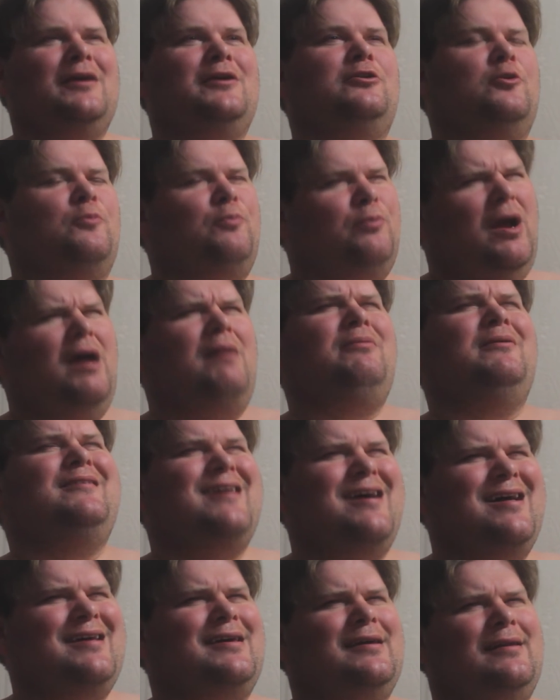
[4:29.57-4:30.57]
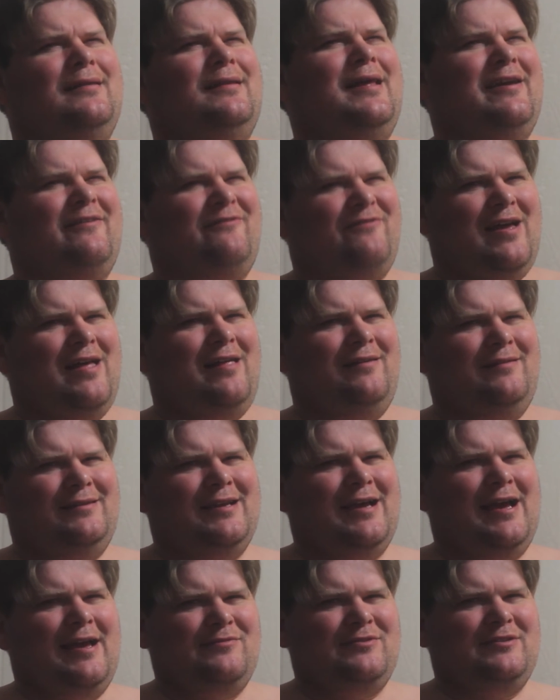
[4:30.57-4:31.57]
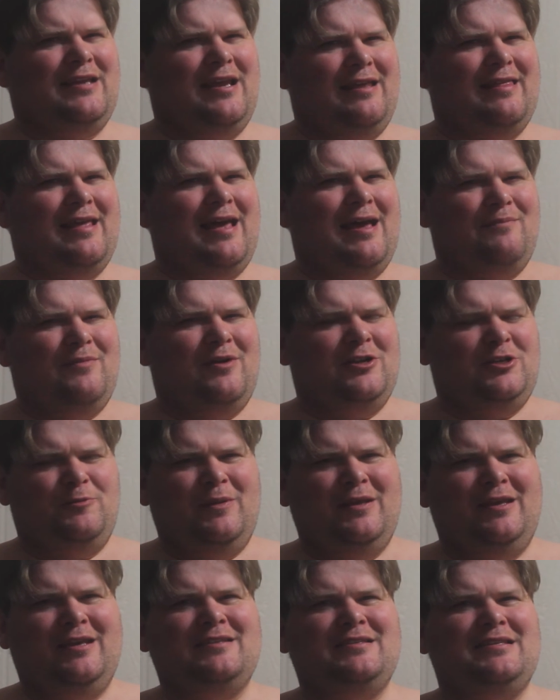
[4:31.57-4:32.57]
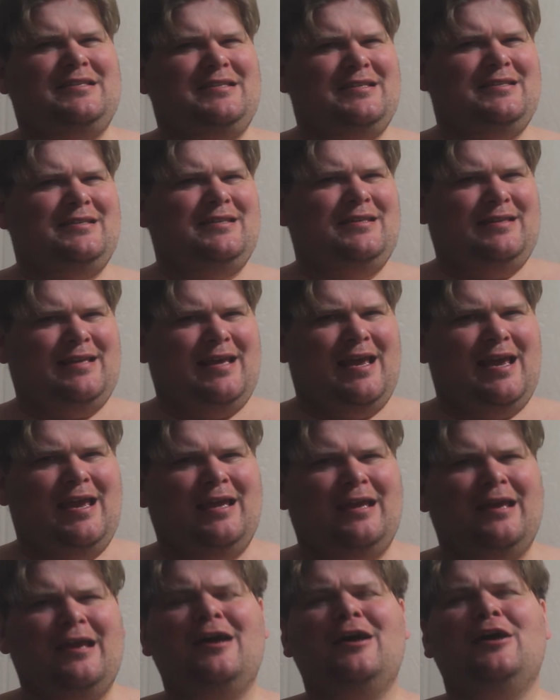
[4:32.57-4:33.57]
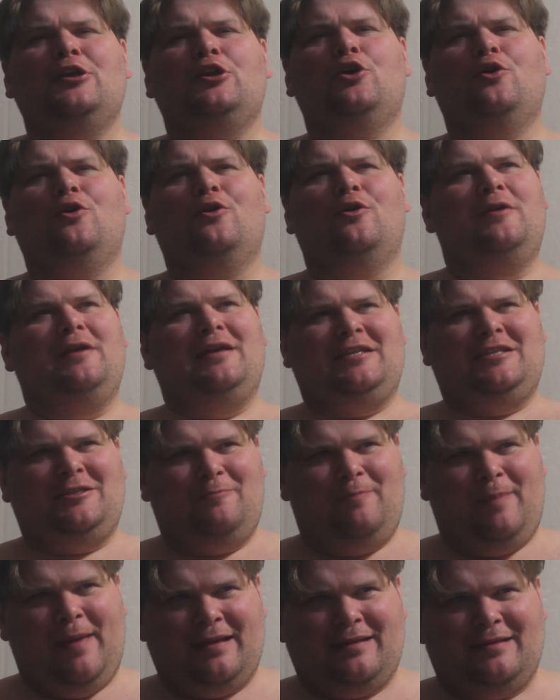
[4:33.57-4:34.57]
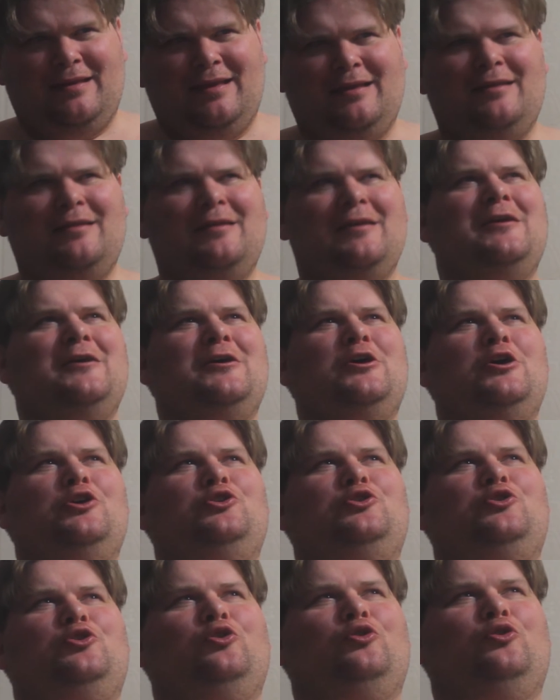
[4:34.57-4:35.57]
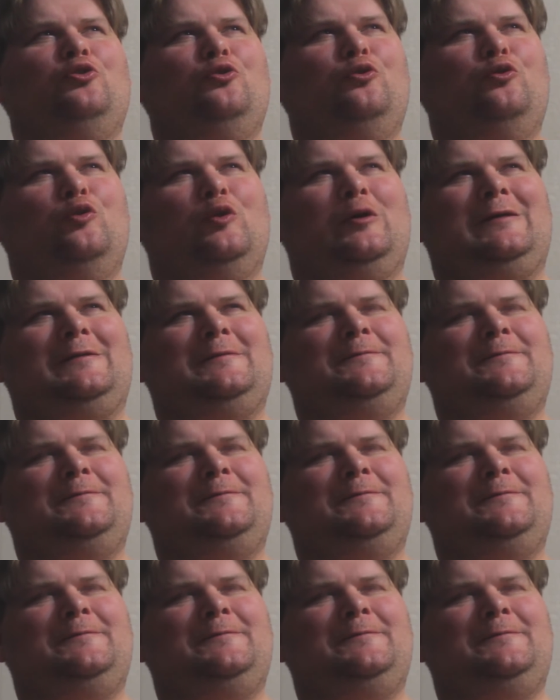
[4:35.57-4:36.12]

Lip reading: you're probably not going to like Valentine's Day that much because this is a day you're expected to